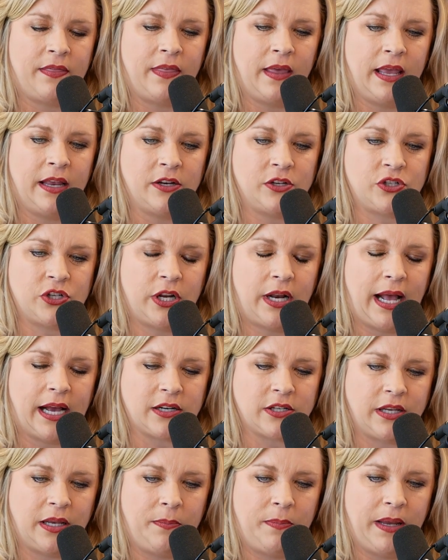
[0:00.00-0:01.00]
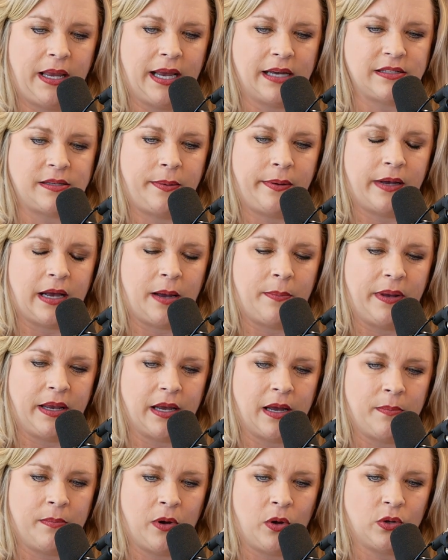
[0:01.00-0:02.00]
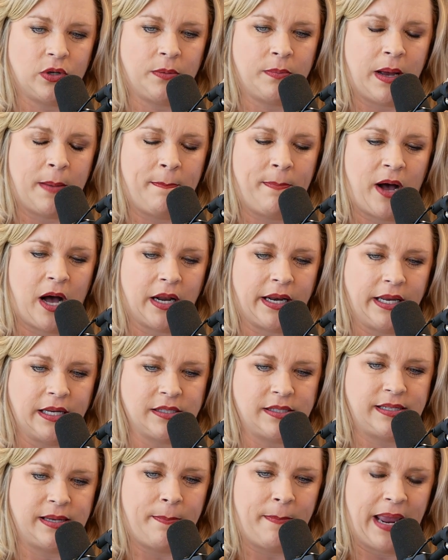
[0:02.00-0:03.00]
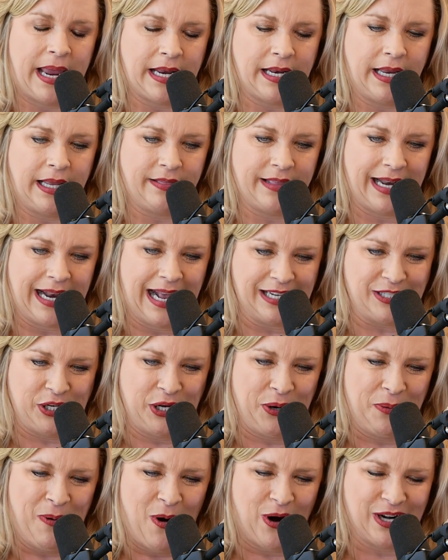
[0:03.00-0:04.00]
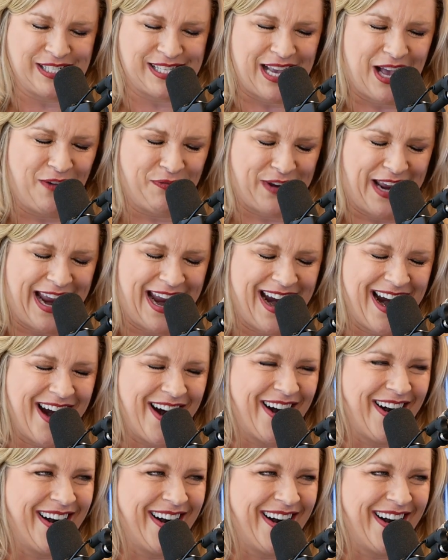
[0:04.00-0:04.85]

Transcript: It should actually be, as I become older, my body is demanding that I do more self-care.